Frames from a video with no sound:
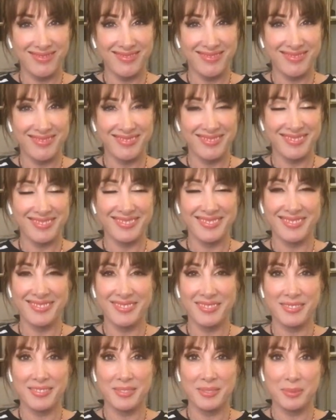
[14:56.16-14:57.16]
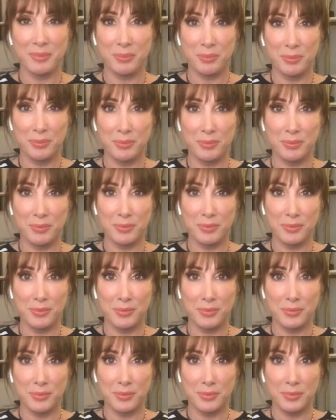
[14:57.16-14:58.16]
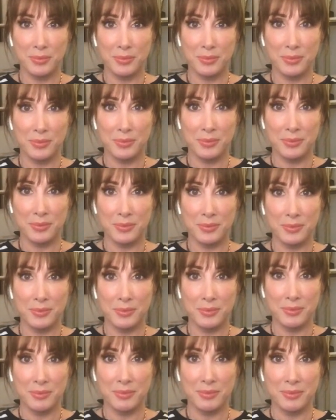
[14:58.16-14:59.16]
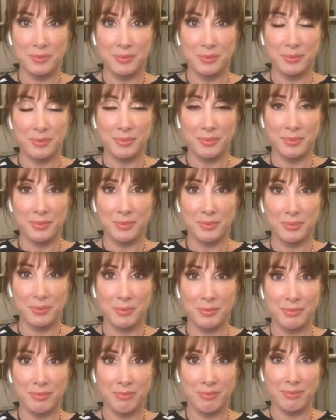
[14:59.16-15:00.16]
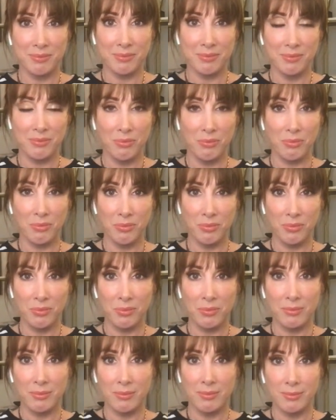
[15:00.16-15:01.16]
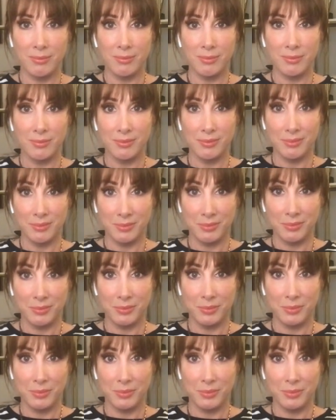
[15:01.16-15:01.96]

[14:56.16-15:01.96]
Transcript: The person shown says nothing.